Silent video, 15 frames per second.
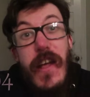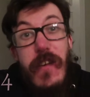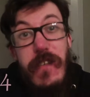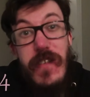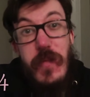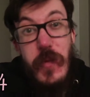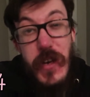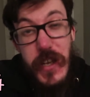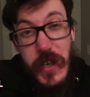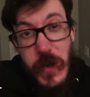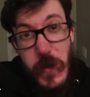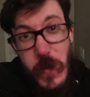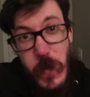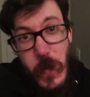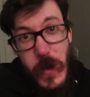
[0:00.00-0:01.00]
Hello
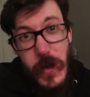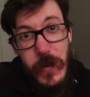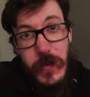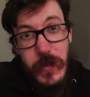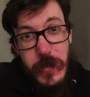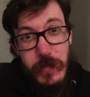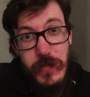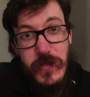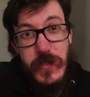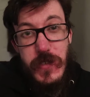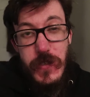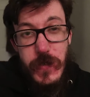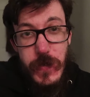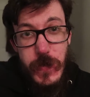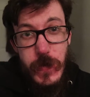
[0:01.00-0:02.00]
everybody, welcome
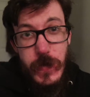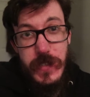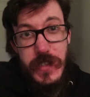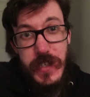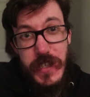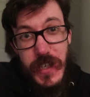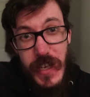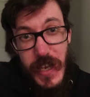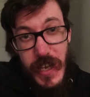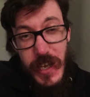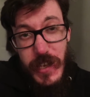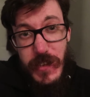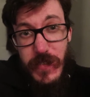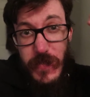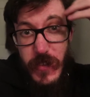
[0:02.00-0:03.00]
to
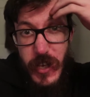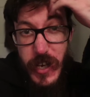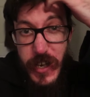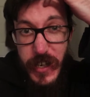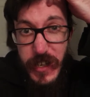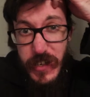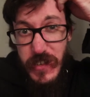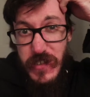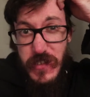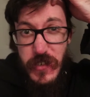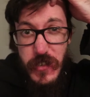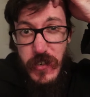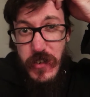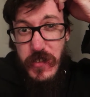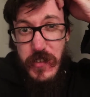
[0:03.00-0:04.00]
today's vlog. It is
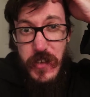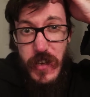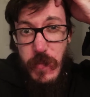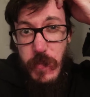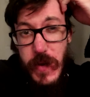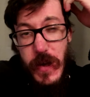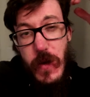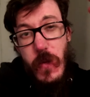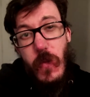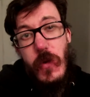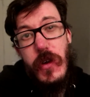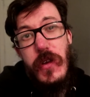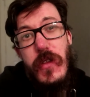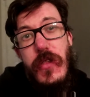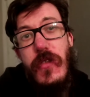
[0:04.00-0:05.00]
currently about
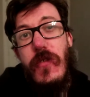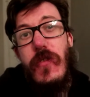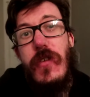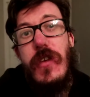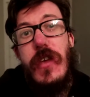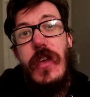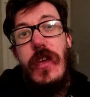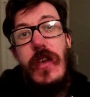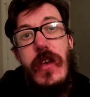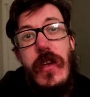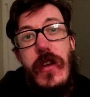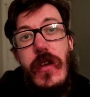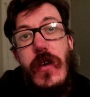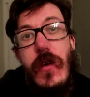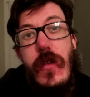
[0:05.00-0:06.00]
1:30
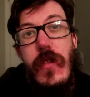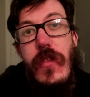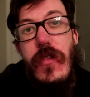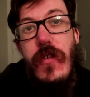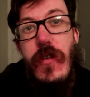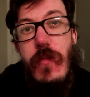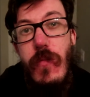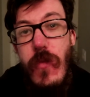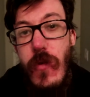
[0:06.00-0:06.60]
in the